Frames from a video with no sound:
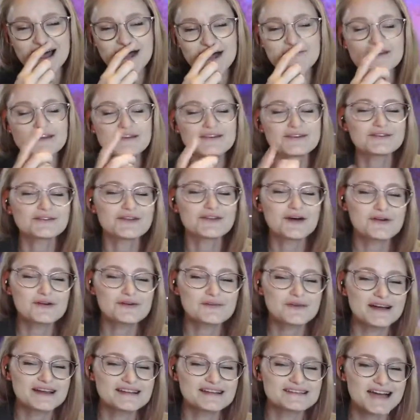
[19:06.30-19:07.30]
I mean, it'll
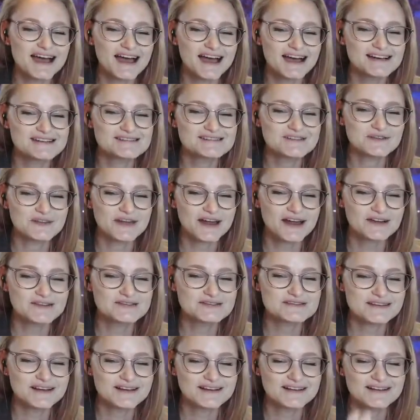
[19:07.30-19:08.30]
lower my attack, so that'll
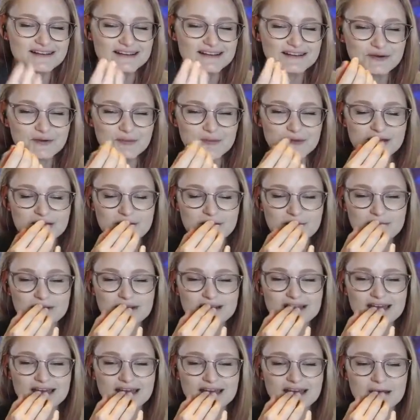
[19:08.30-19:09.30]
suck a little bit,
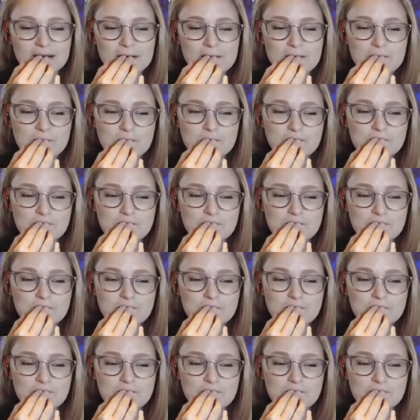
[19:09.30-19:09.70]
but, like,